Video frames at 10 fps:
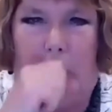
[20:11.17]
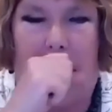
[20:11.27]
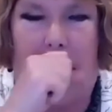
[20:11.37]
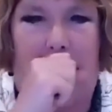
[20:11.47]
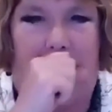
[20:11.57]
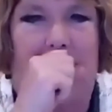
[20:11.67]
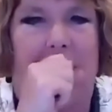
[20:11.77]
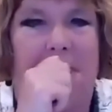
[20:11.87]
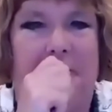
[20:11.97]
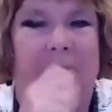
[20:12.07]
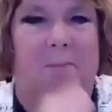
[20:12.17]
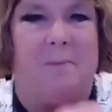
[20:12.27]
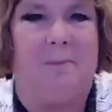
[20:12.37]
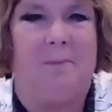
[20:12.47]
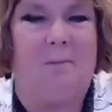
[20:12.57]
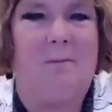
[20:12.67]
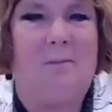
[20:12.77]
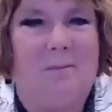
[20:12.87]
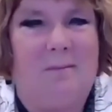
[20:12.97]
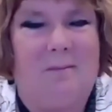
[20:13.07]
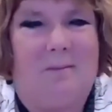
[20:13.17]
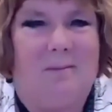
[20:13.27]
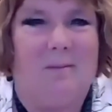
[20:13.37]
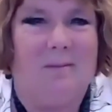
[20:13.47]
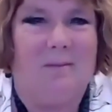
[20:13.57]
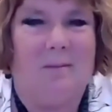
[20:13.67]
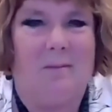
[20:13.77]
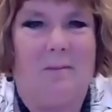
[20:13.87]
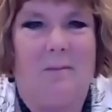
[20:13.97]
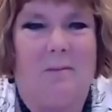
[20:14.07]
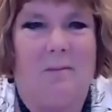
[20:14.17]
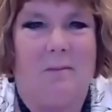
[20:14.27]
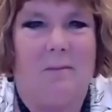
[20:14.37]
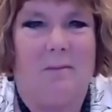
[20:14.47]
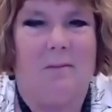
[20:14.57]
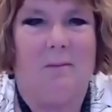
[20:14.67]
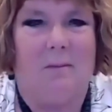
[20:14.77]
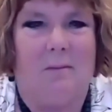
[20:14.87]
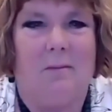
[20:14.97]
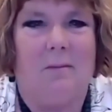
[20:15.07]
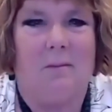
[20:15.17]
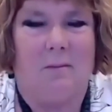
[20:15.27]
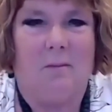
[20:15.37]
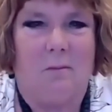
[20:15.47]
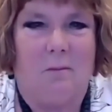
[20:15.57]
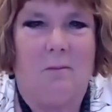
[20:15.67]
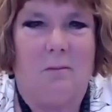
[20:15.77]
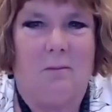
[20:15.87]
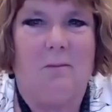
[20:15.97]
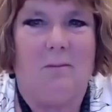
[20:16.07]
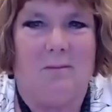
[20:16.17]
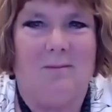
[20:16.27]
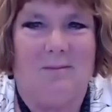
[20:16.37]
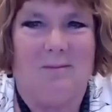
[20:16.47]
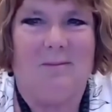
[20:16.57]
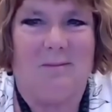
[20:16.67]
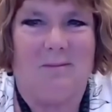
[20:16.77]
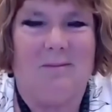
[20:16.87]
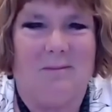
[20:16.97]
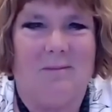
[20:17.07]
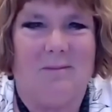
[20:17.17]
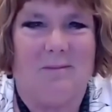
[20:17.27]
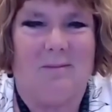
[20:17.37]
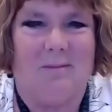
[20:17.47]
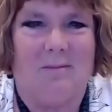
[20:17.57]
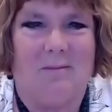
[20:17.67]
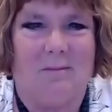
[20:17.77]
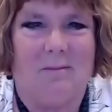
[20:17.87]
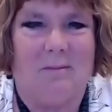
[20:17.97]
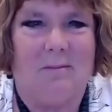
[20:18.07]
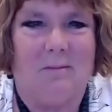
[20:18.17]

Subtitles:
This person isn't speaking.